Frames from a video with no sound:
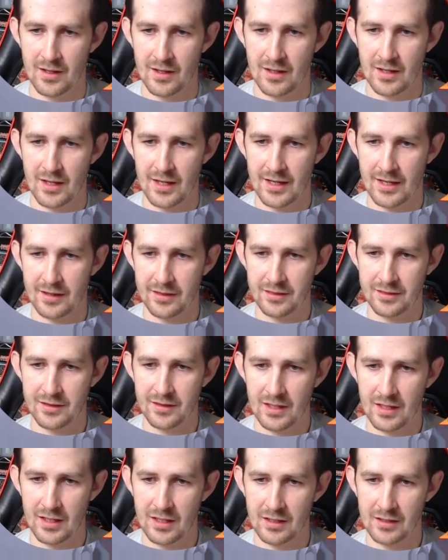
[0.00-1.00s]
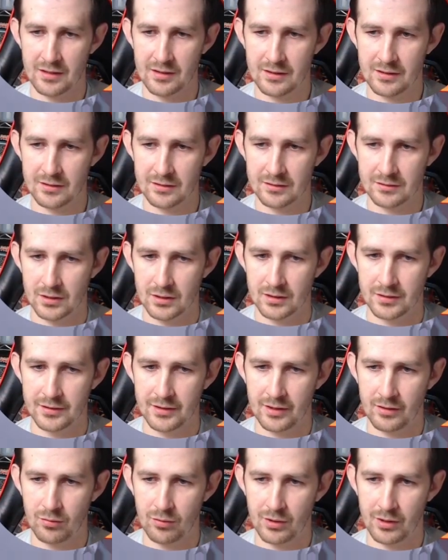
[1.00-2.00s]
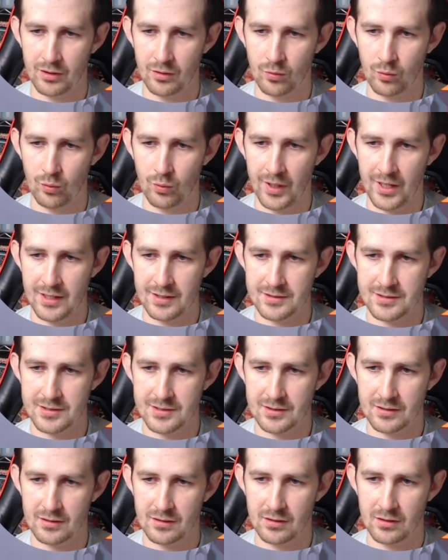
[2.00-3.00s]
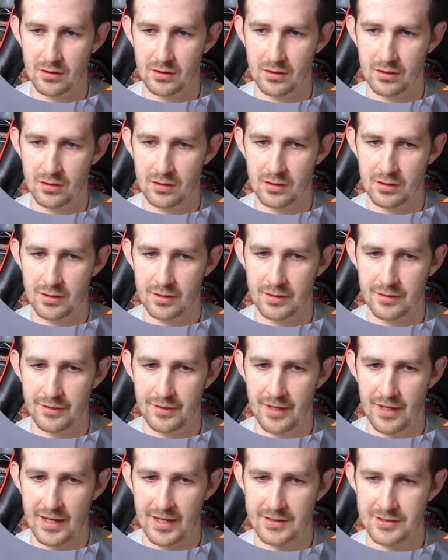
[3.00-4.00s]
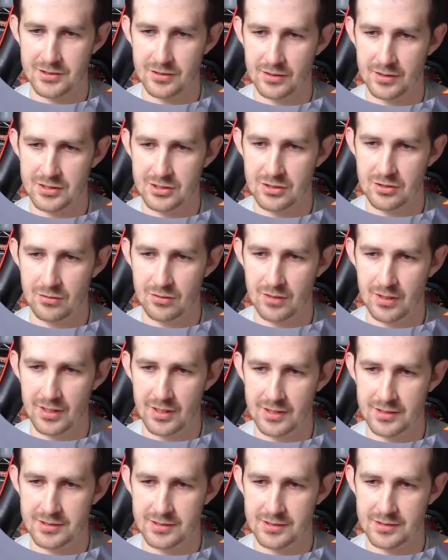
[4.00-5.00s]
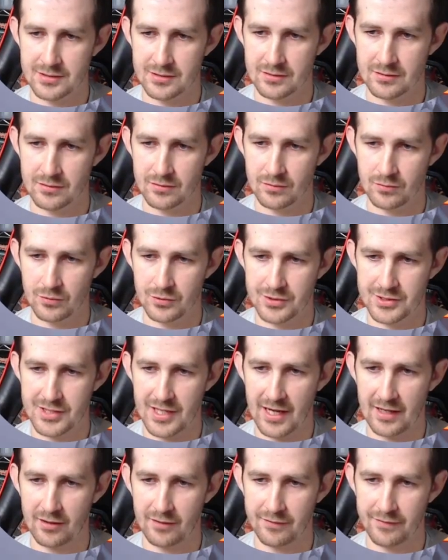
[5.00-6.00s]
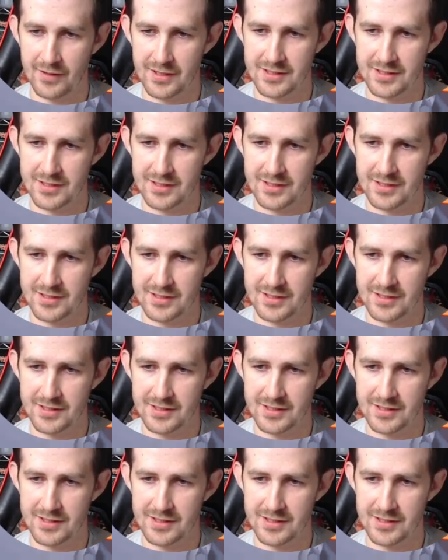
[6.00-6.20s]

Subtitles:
And I think we're gonna wait on that. So let's do this. We'll sacrifice